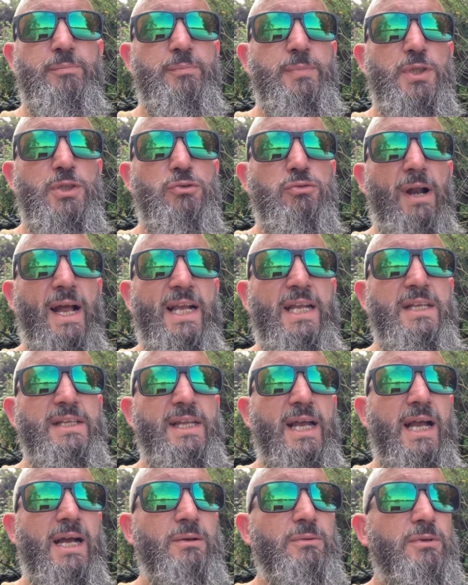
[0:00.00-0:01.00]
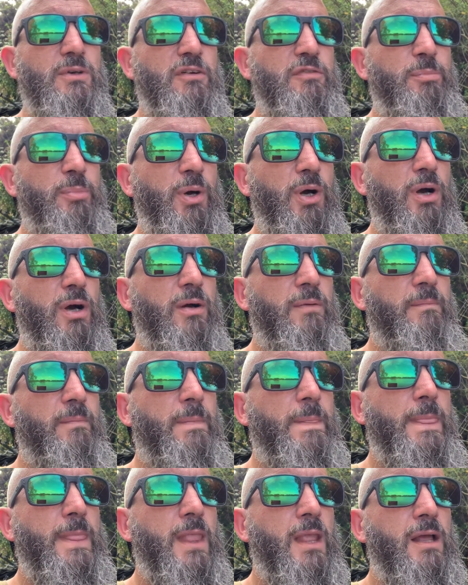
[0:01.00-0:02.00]
cracking down. I've put
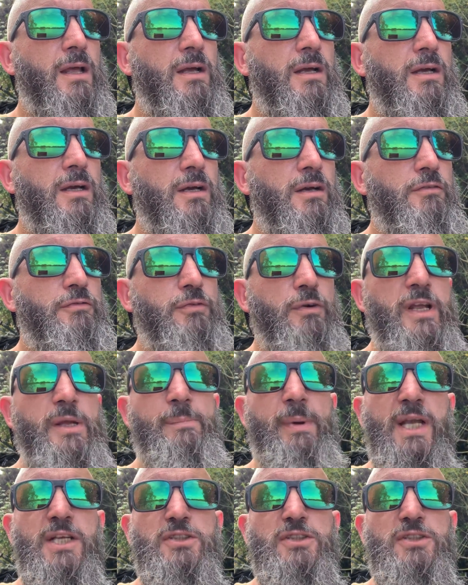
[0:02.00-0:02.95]
3 big